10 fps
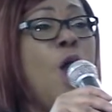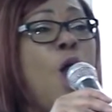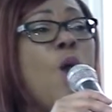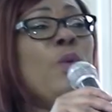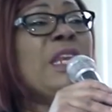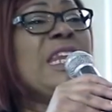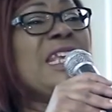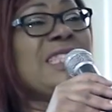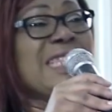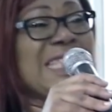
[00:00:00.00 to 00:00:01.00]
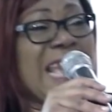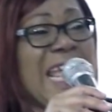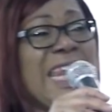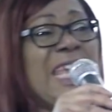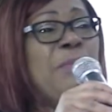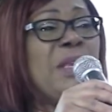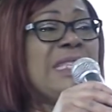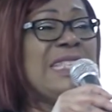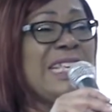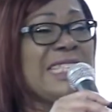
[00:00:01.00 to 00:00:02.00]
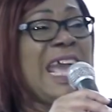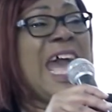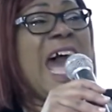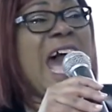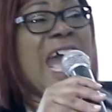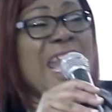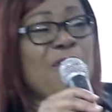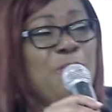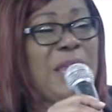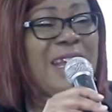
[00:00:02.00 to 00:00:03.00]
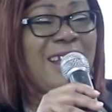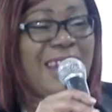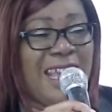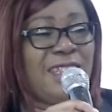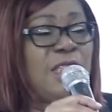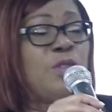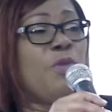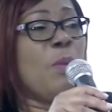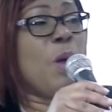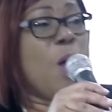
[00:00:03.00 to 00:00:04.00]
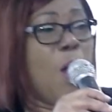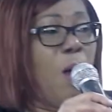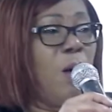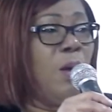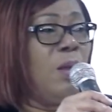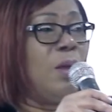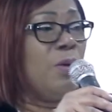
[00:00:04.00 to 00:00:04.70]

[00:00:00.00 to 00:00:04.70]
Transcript: All we need to tell him is this: I have been cleansed from all